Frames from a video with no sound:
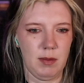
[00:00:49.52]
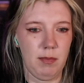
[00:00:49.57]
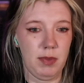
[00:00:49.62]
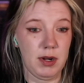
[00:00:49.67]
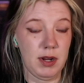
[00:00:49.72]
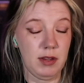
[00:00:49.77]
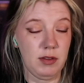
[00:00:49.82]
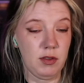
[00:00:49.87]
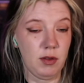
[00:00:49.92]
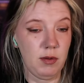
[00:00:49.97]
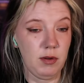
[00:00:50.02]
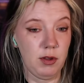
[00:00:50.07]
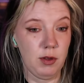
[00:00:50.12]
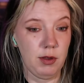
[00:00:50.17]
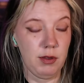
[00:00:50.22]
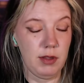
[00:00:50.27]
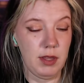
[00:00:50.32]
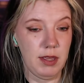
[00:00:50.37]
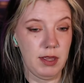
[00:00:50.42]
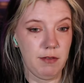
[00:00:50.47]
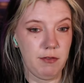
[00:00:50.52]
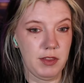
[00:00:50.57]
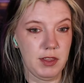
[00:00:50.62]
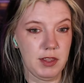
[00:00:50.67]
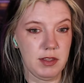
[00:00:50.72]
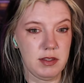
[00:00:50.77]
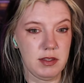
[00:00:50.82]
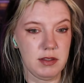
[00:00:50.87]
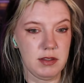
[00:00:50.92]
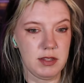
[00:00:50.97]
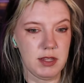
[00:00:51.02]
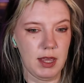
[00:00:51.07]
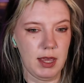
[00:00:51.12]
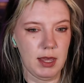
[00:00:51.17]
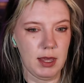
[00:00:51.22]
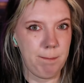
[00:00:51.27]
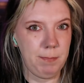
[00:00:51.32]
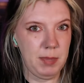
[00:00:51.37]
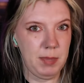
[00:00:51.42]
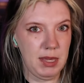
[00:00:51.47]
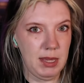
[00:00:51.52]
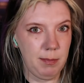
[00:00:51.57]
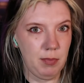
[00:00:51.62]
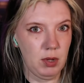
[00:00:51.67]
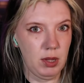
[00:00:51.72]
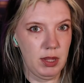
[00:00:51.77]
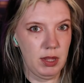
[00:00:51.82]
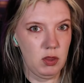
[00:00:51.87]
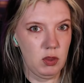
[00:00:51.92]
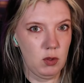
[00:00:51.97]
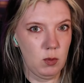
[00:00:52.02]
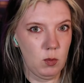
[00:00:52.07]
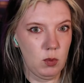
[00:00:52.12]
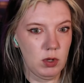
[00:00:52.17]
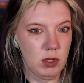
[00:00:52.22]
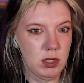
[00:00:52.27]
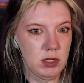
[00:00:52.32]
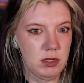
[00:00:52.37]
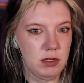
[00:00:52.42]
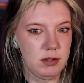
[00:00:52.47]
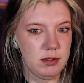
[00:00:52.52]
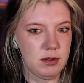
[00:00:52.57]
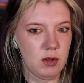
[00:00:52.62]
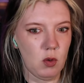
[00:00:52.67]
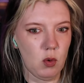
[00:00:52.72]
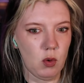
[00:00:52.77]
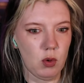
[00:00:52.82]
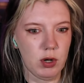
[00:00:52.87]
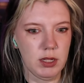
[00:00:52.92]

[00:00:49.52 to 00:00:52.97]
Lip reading: But I don't know if this is like people in the woods or